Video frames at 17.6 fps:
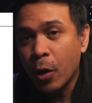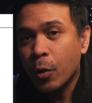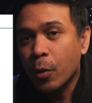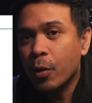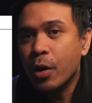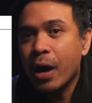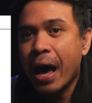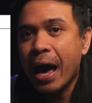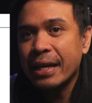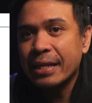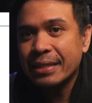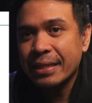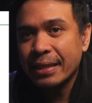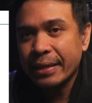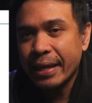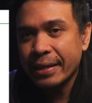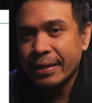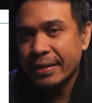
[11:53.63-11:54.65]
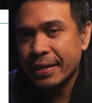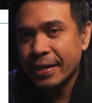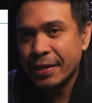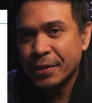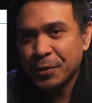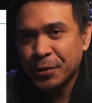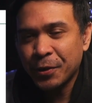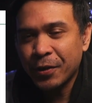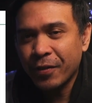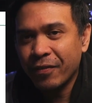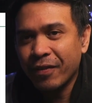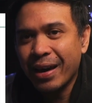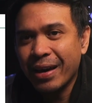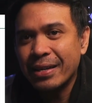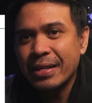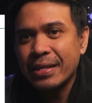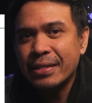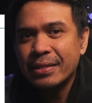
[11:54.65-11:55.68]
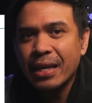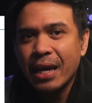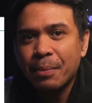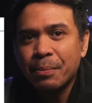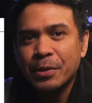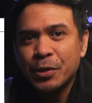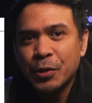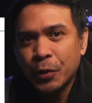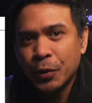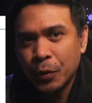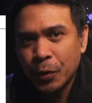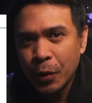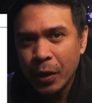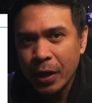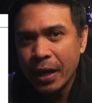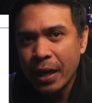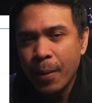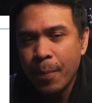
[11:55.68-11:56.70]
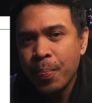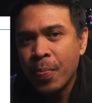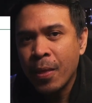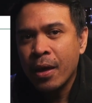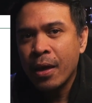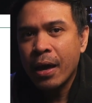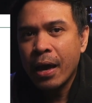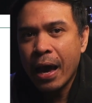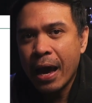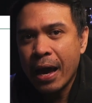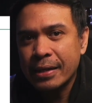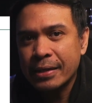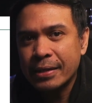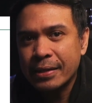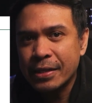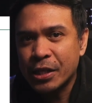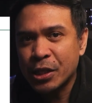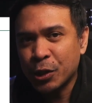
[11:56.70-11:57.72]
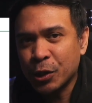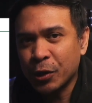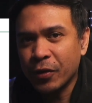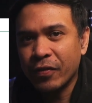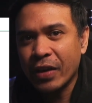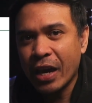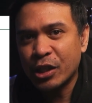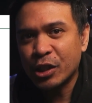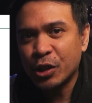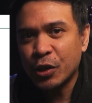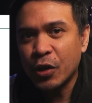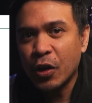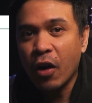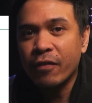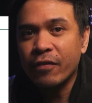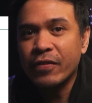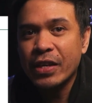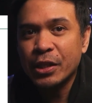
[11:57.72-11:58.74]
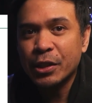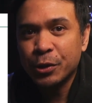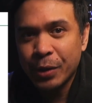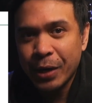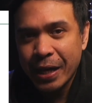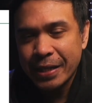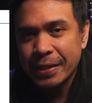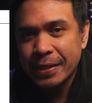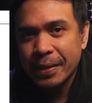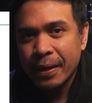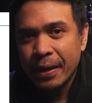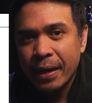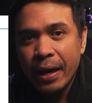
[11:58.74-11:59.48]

where I selected Certified in Cybersecurity as the certification of interest.